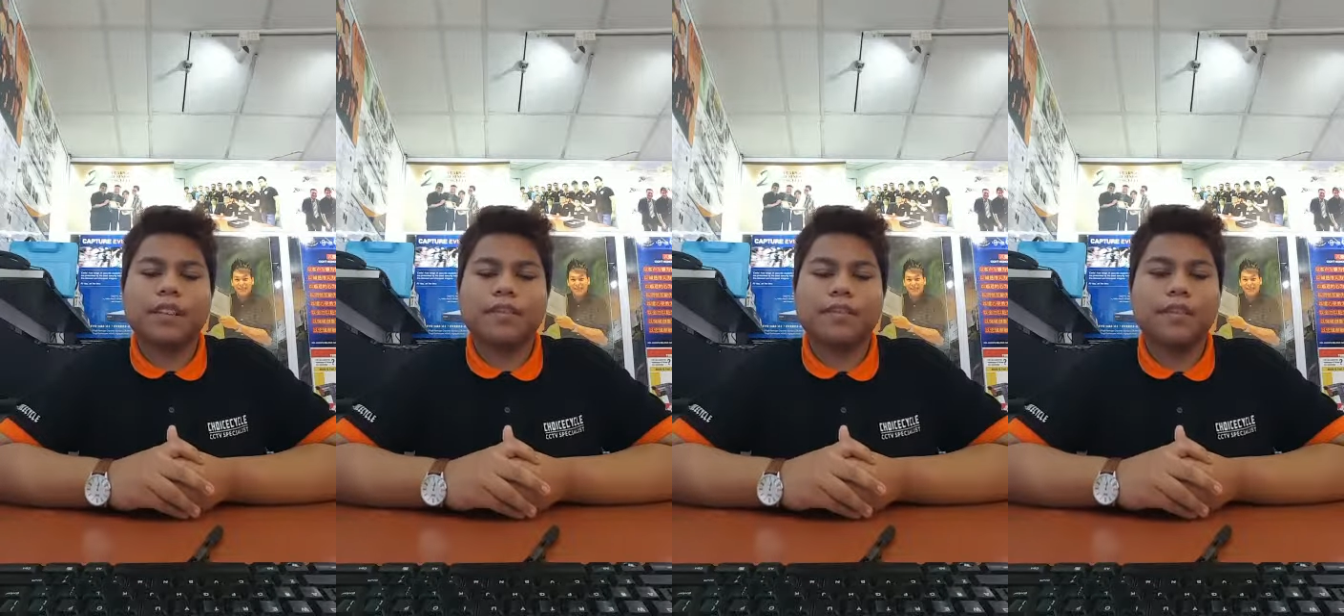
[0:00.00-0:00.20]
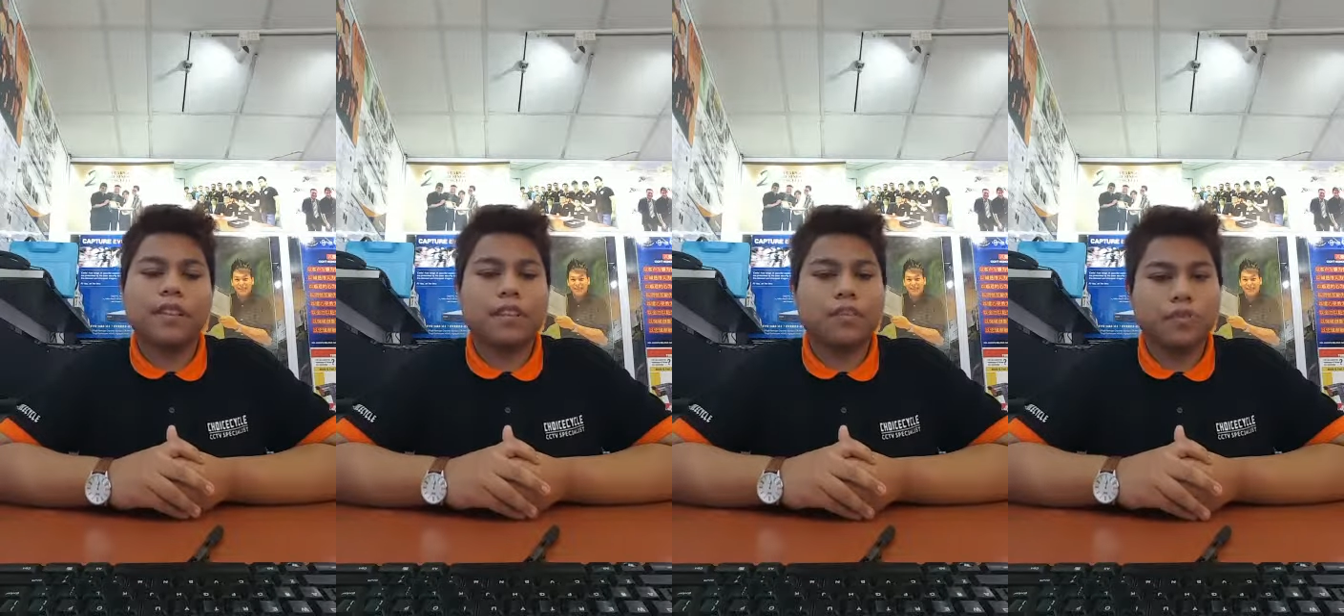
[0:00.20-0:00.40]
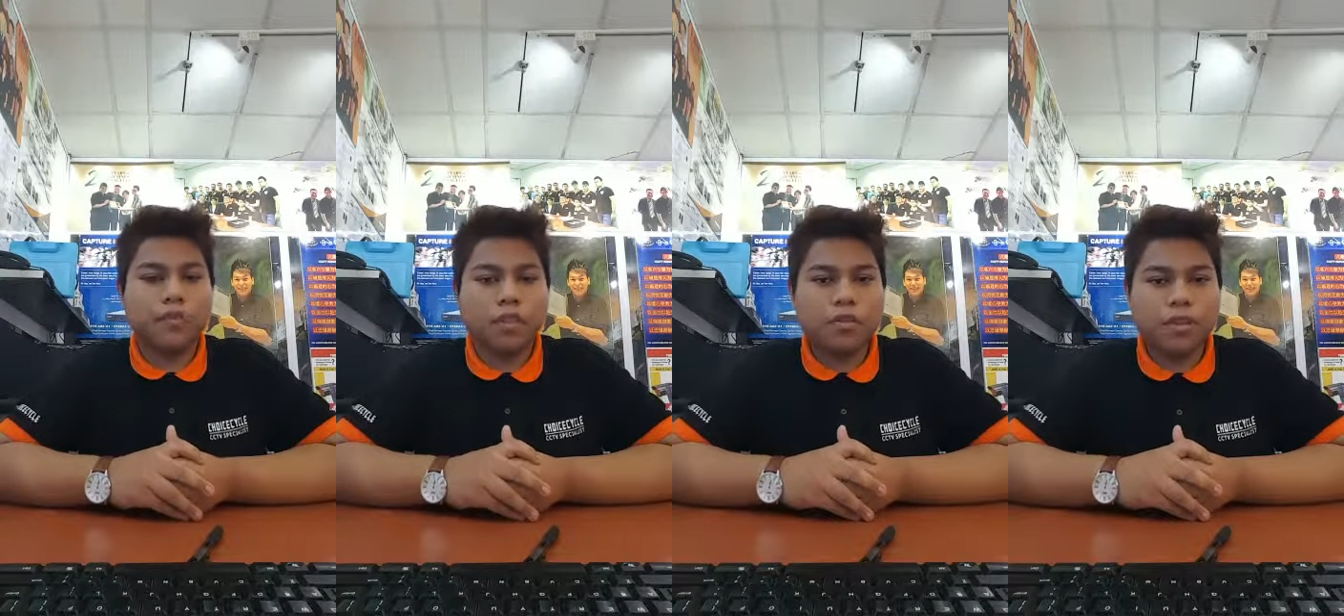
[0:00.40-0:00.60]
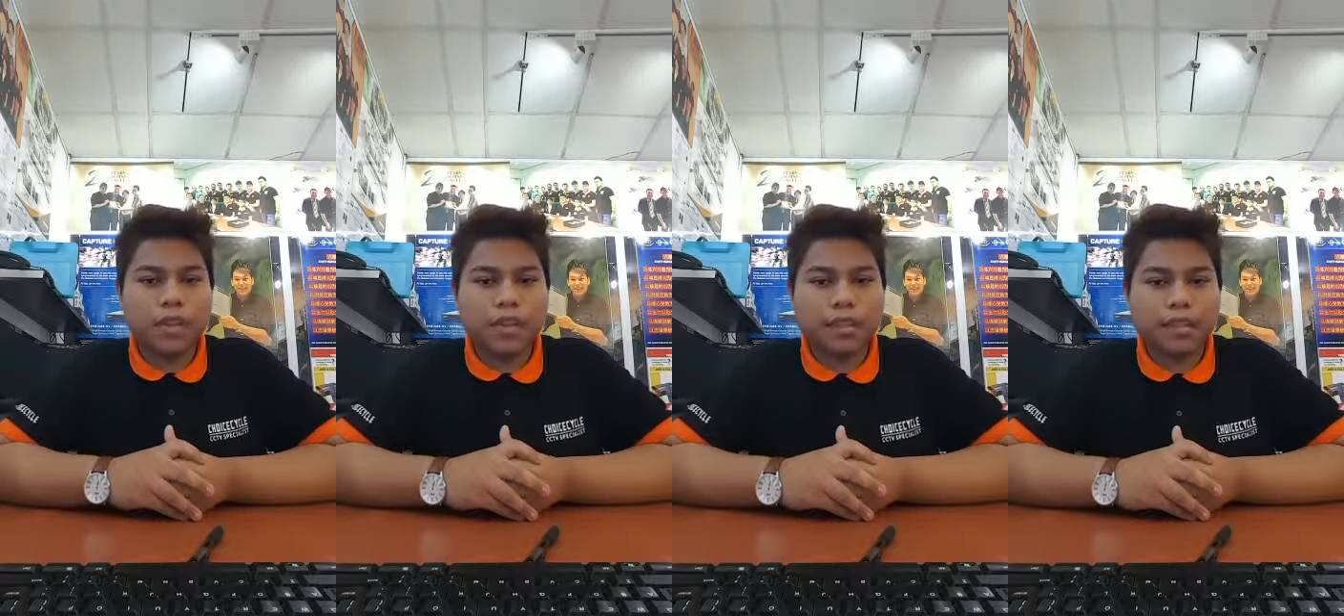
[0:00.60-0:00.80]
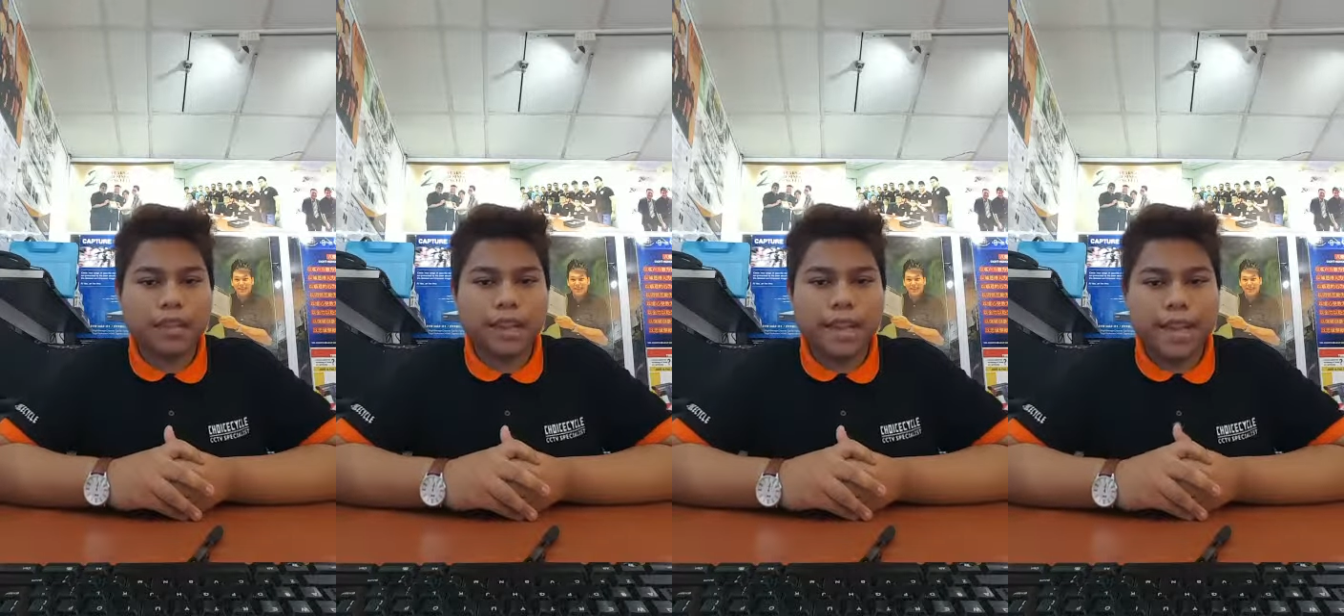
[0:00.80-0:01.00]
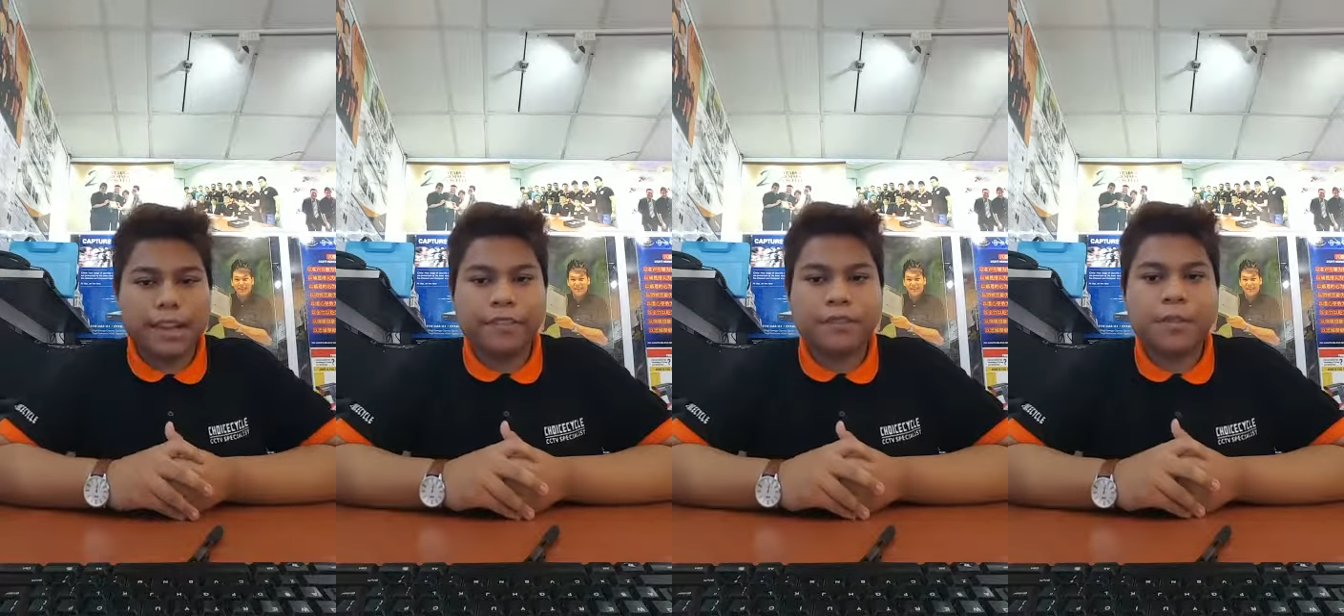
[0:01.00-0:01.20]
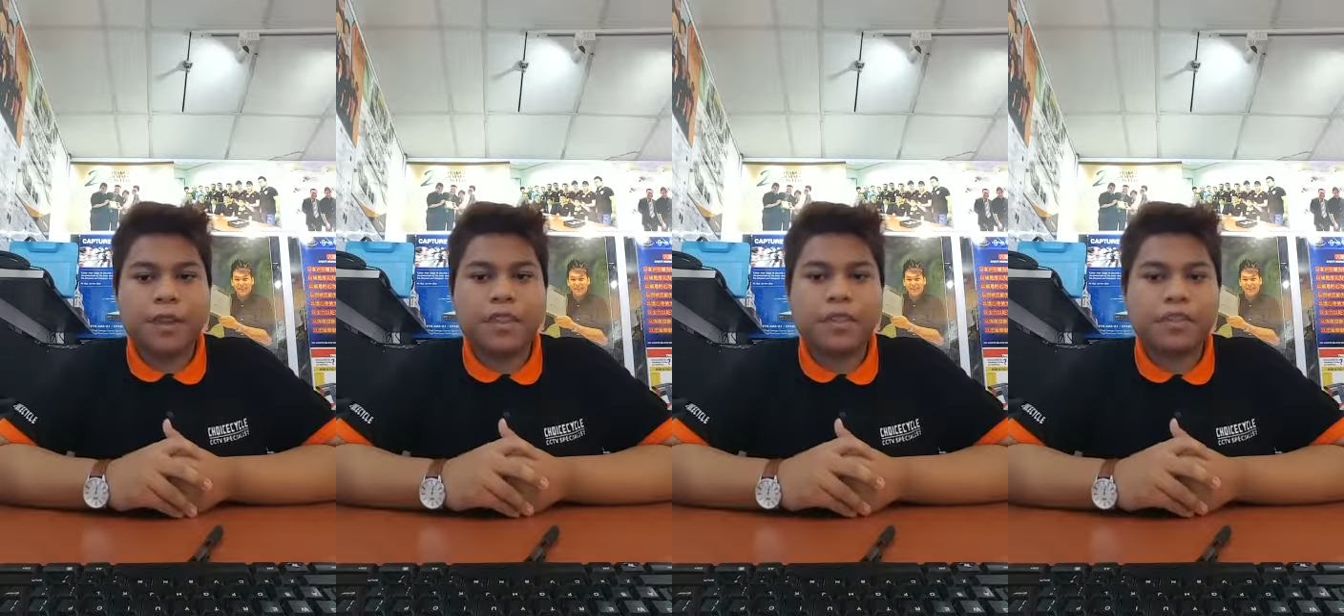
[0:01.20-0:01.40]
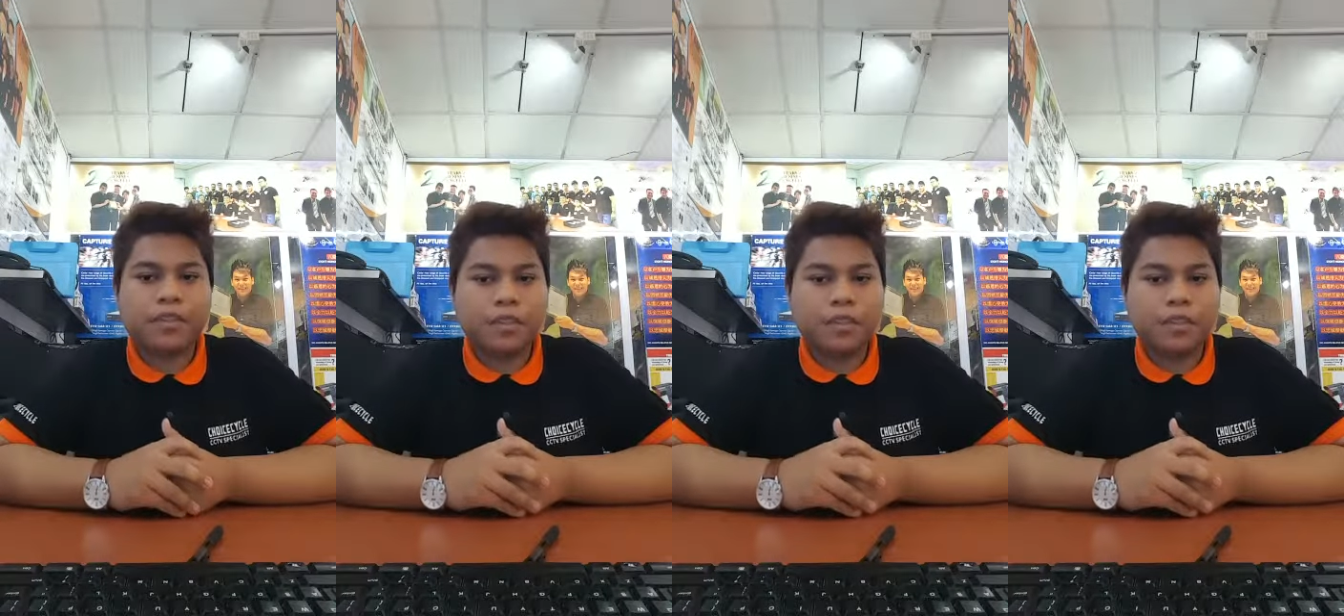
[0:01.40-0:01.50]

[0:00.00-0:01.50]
First few weeks, I've been